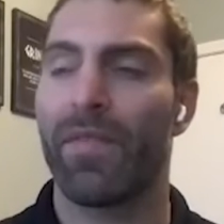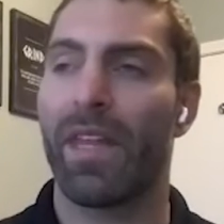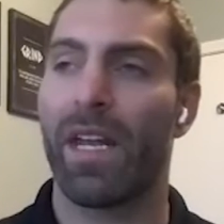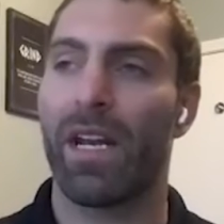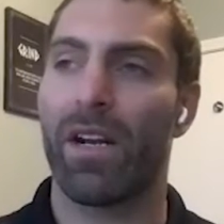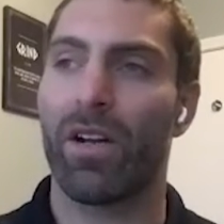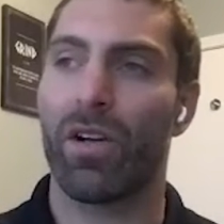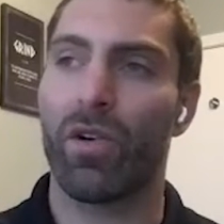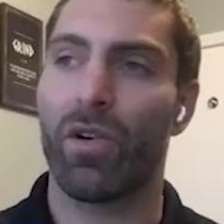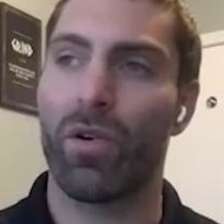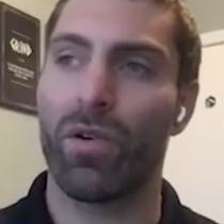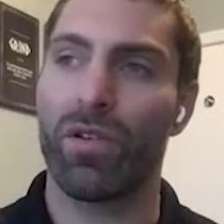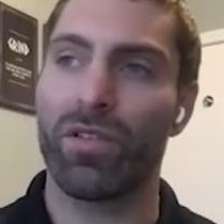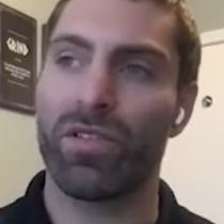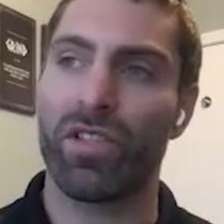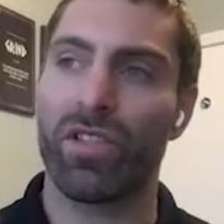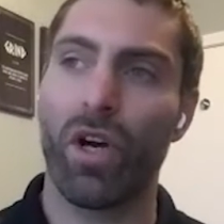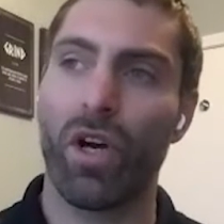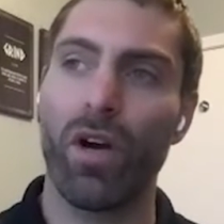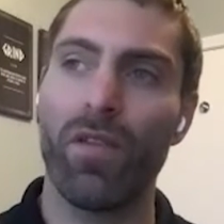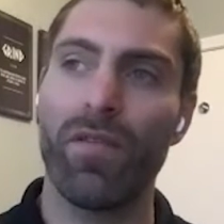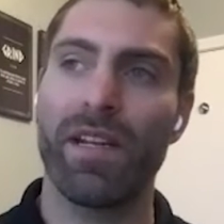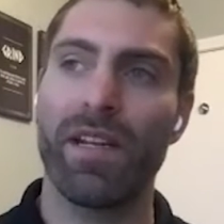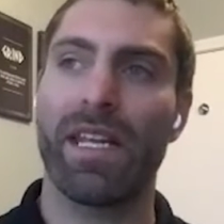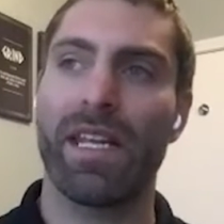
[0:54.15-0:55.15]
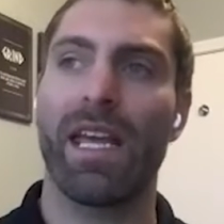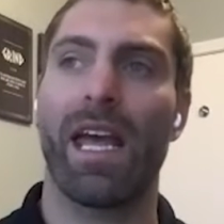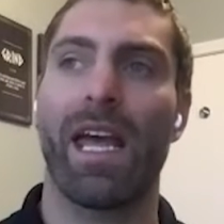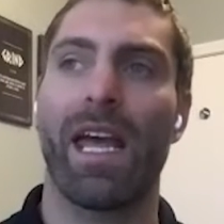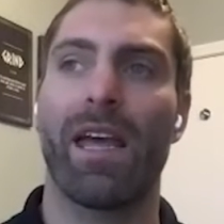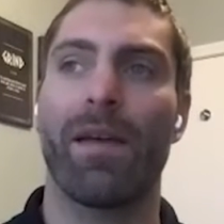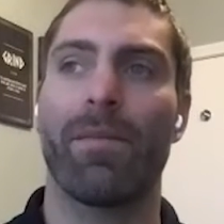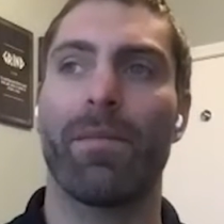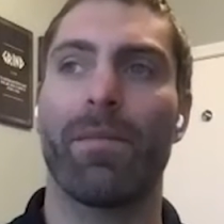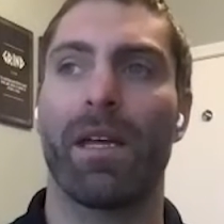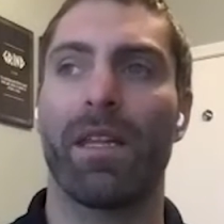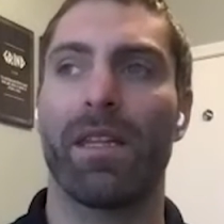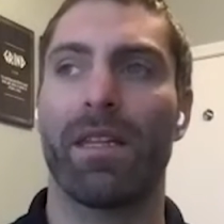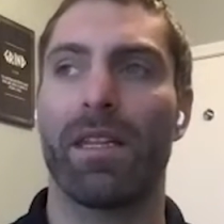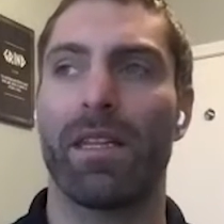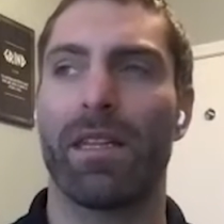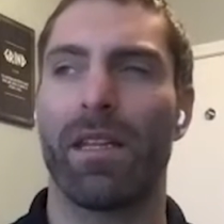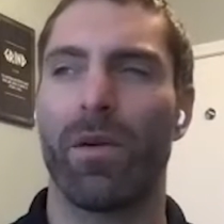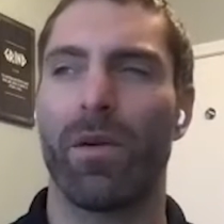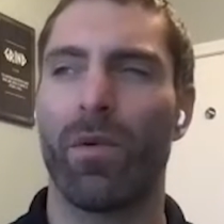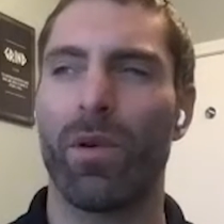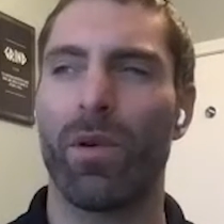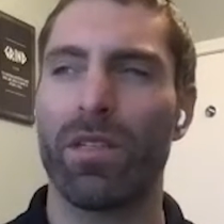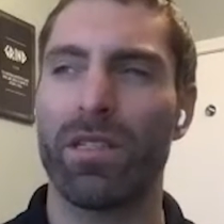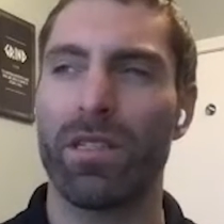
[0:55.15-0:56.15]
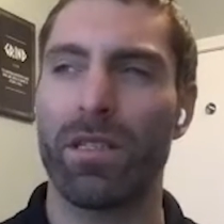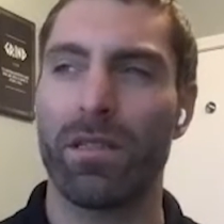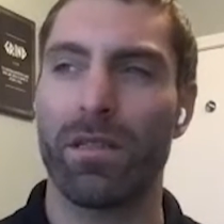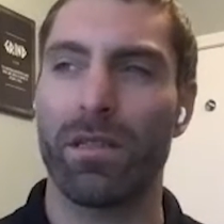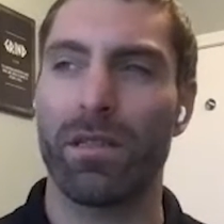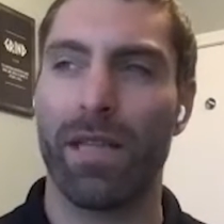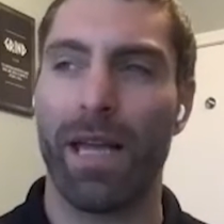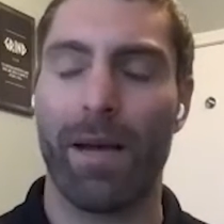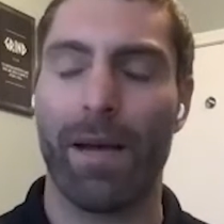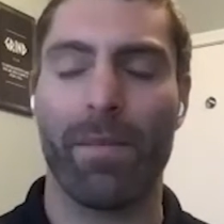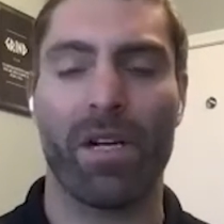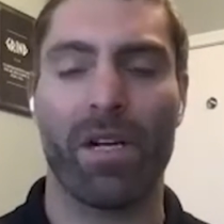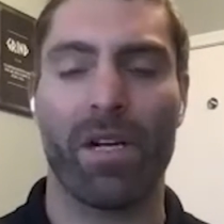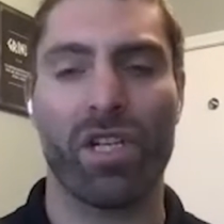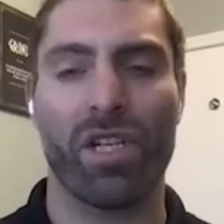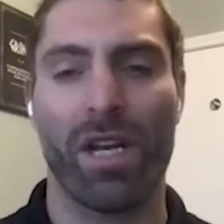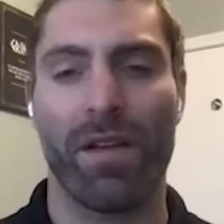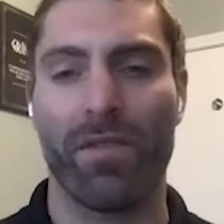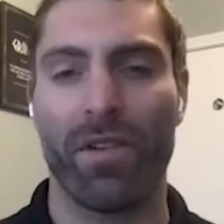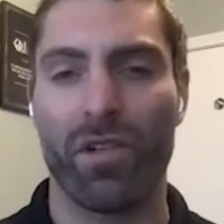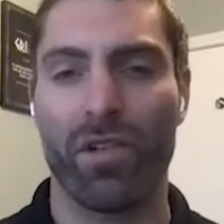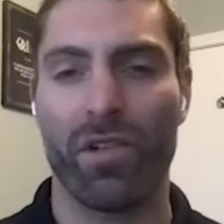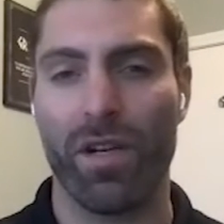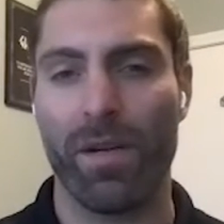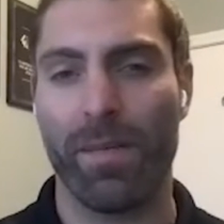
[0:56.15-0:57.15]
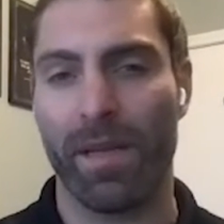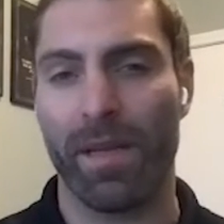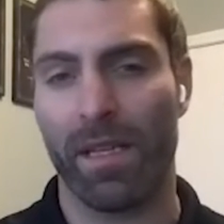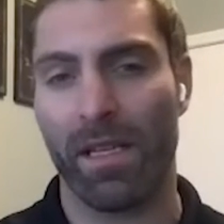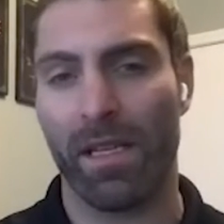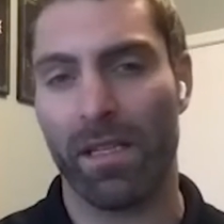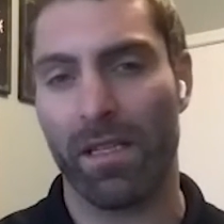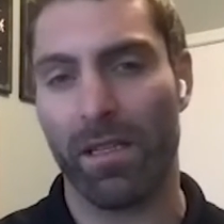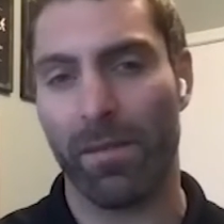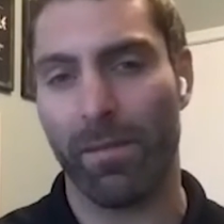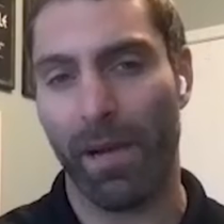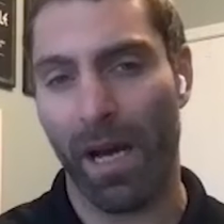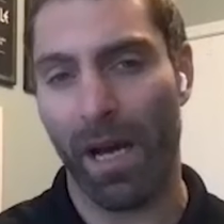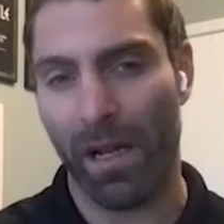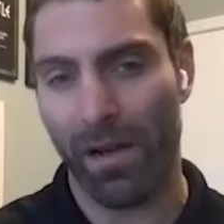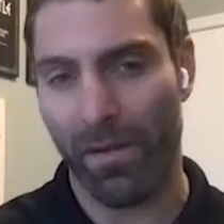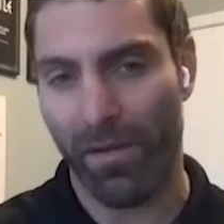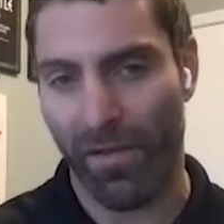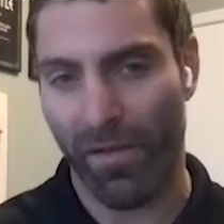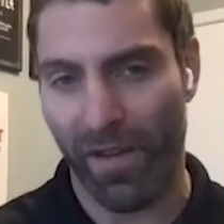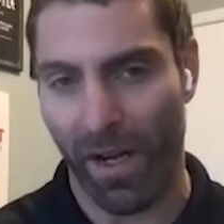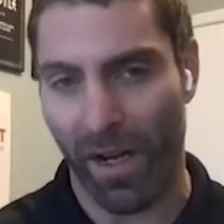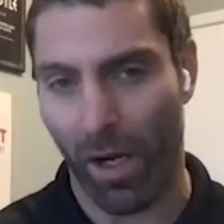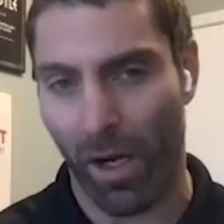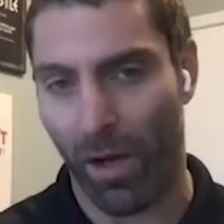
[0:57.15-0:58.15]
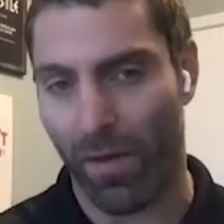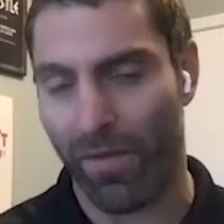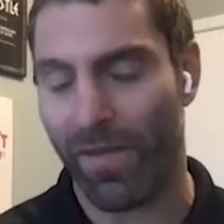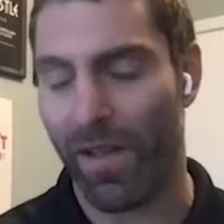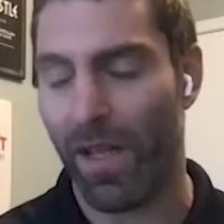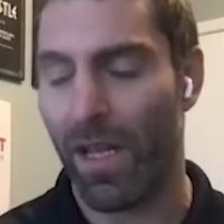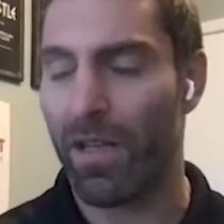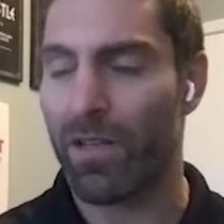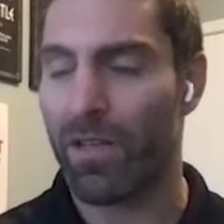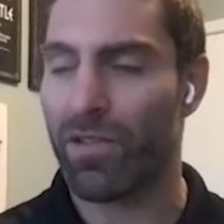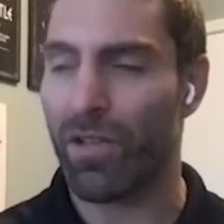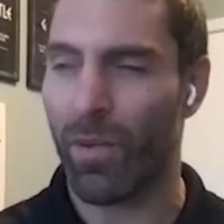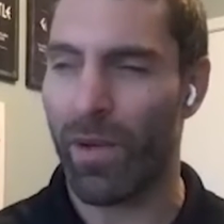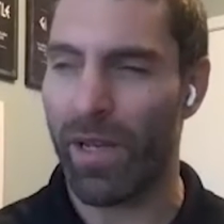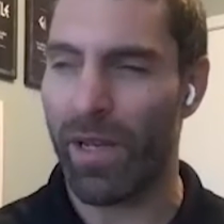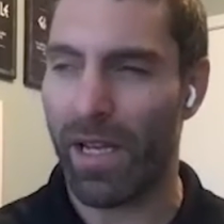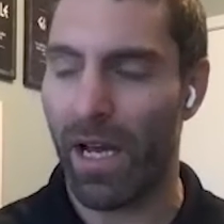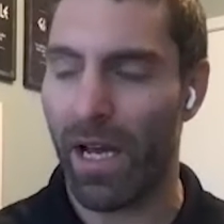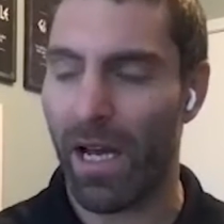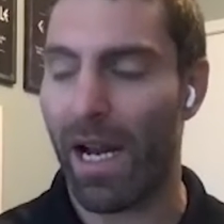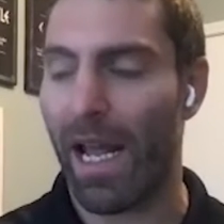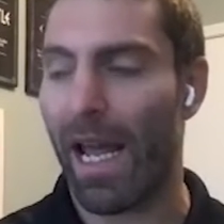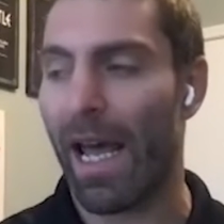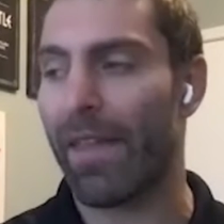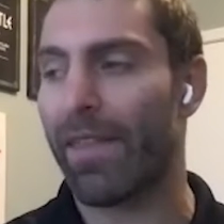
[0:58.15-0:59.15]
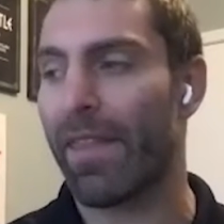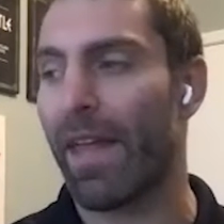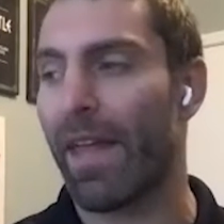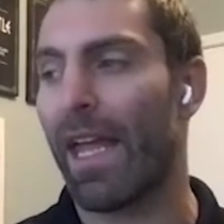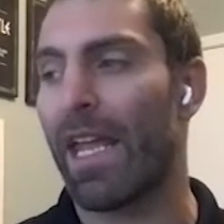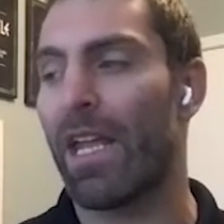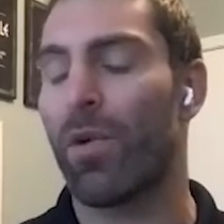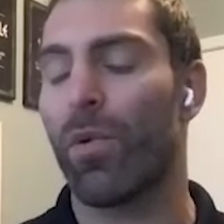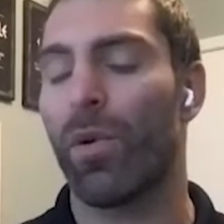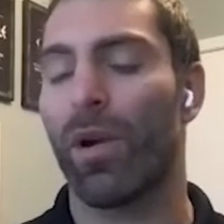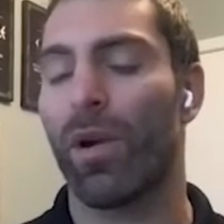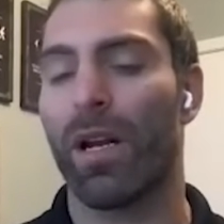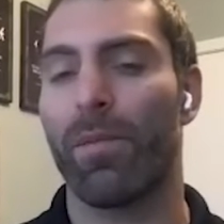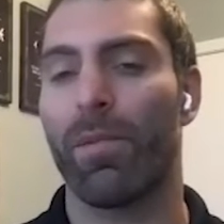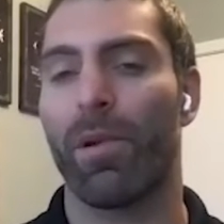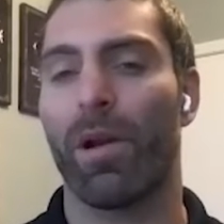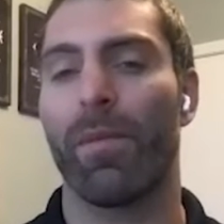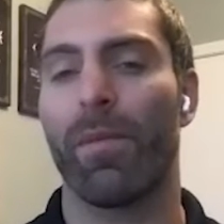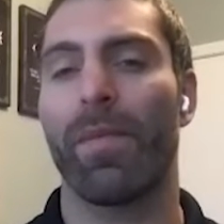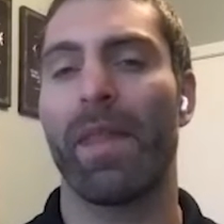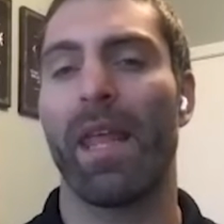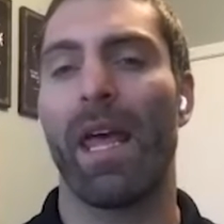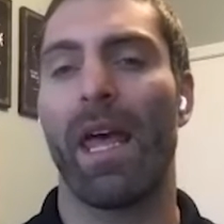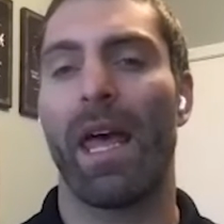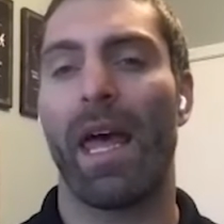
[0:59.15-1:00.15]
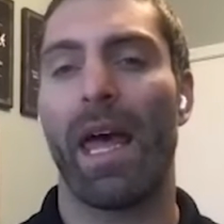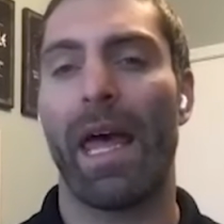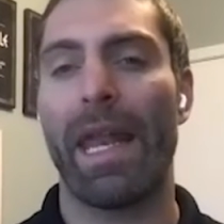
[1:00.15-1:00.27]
Then, of course, COVID came and there wasn't that much inventory, but the demand fell off. So we kind of had that equilibrium.